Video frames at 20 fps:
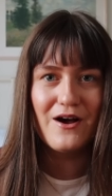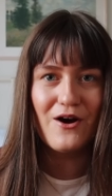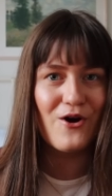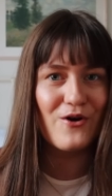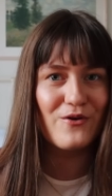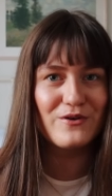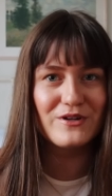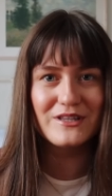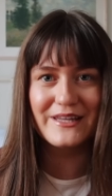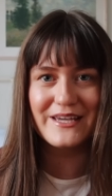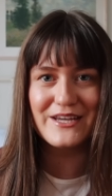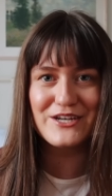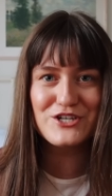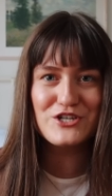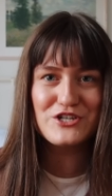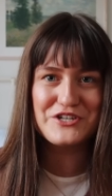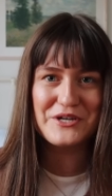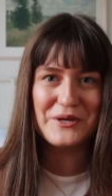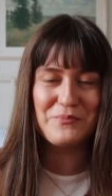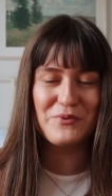our
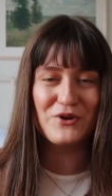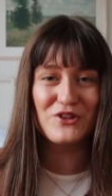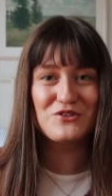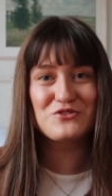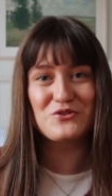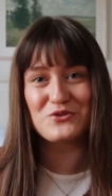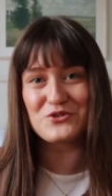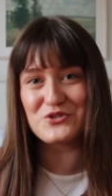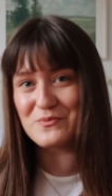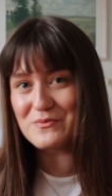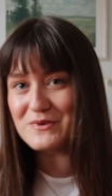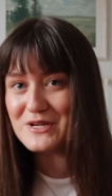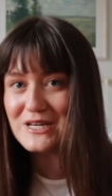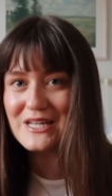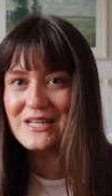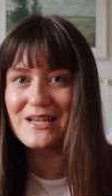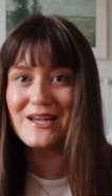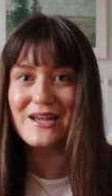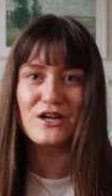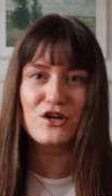relationship with social
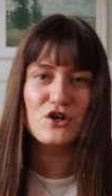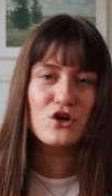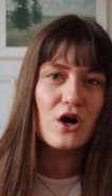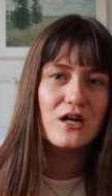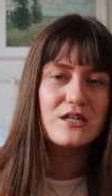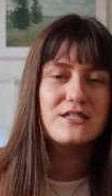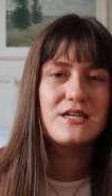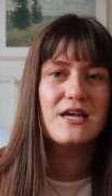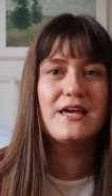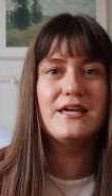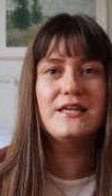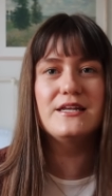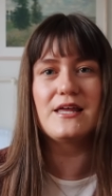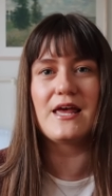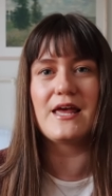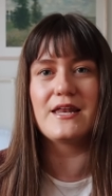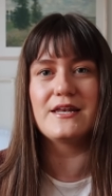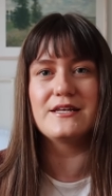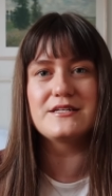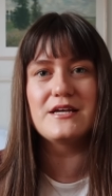media and content
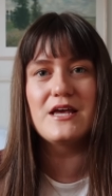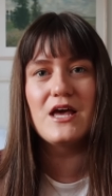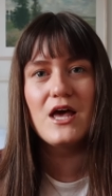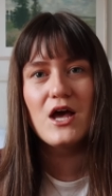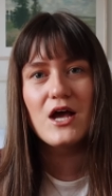and